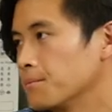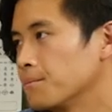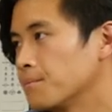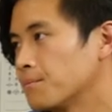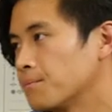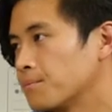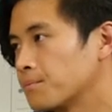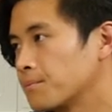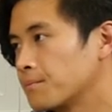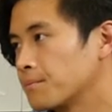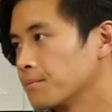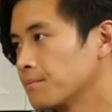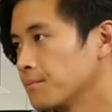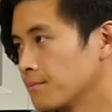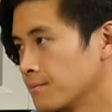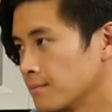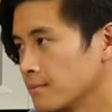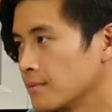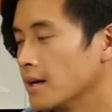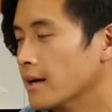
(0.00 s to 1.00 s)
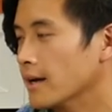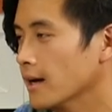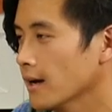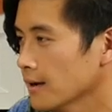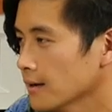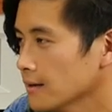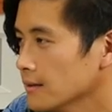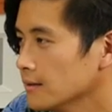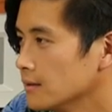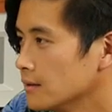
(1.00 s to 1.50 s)

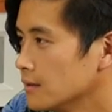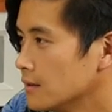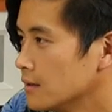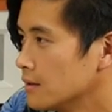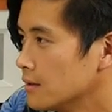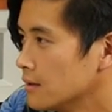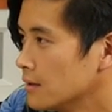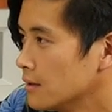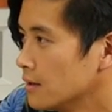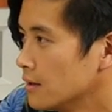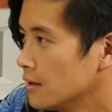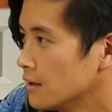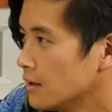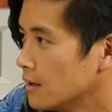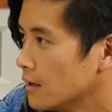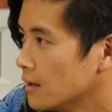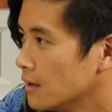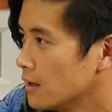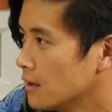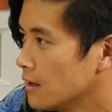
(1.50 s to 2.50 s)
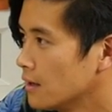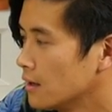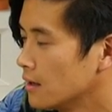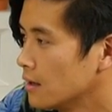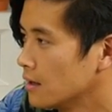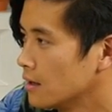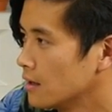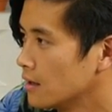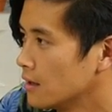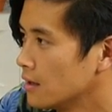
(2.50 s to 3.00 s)

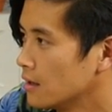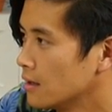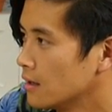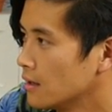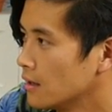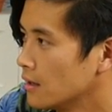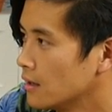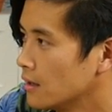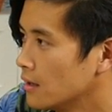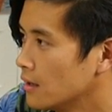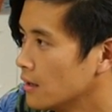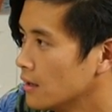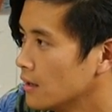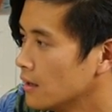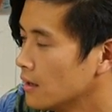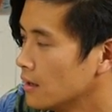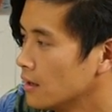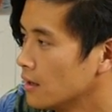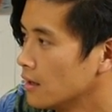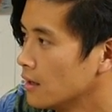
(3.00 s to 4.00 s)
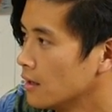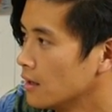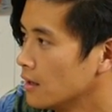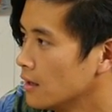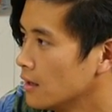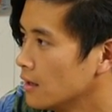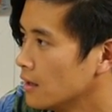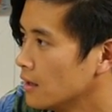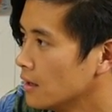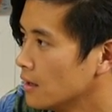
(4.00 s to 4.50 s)

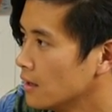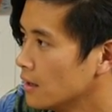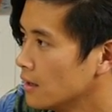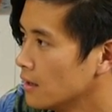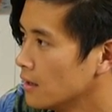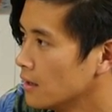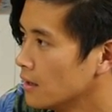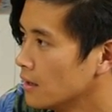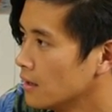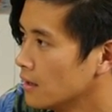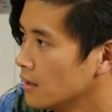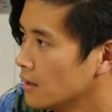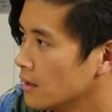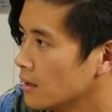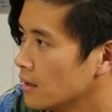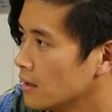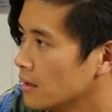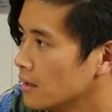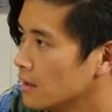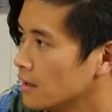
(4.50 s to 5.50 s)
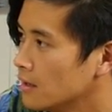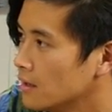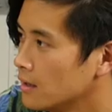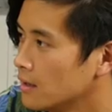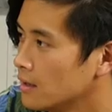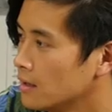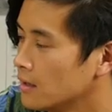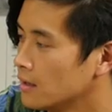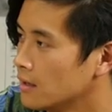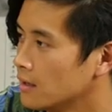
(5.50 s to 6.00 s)

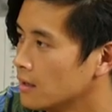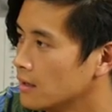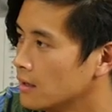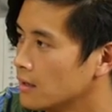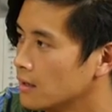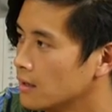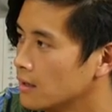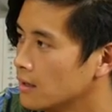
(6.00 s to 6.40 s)
This person isn't speaking.